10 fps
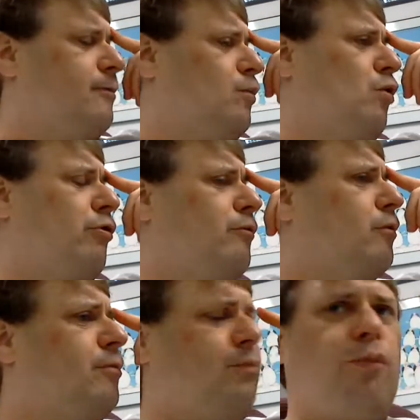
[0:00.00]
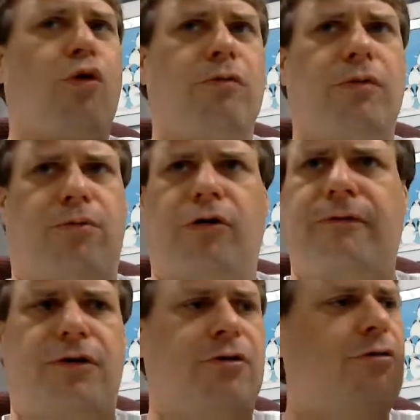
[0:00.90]
more than one point of
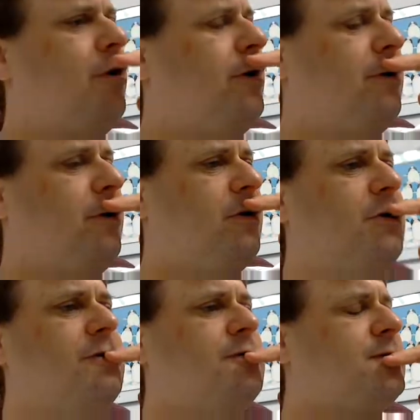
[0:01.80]
view, and